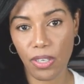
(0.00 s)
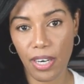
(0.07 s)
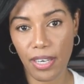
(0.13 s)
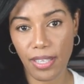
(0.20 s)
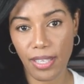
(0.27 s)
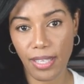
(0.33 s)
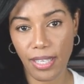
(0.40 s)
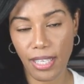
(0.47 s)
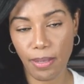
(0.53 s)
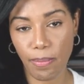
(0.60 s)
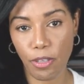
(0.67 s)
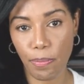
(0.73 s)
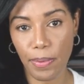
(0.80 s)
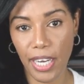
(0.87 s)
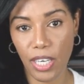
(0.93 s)

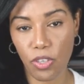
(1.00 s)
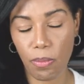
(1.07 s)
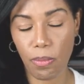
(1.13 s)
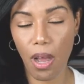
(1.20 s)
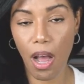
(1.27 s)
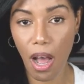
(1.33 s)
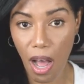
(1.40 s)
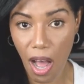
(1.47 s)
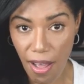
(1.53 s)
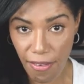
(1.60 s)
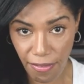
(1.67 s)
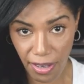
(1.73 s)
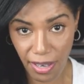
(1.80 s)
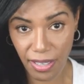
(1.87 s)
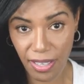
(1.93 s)
narcissism spectrum
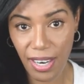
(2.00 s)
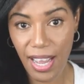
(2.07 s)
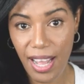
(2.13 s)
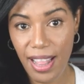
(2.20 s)
often